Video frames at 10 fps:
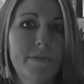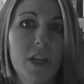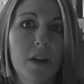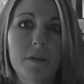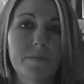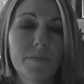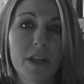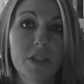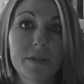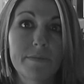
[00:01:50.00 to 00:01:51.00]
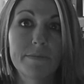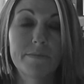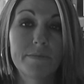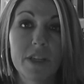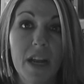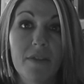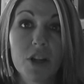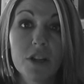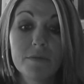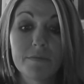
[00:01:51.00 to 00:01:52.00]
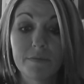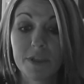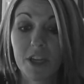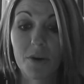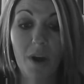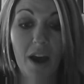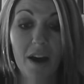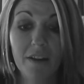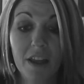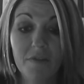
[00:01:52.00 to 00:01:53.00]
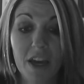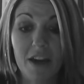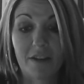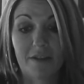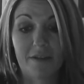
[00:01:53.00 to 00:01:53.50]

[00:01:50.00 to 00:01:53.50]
I just didn't have a clue. So I love that.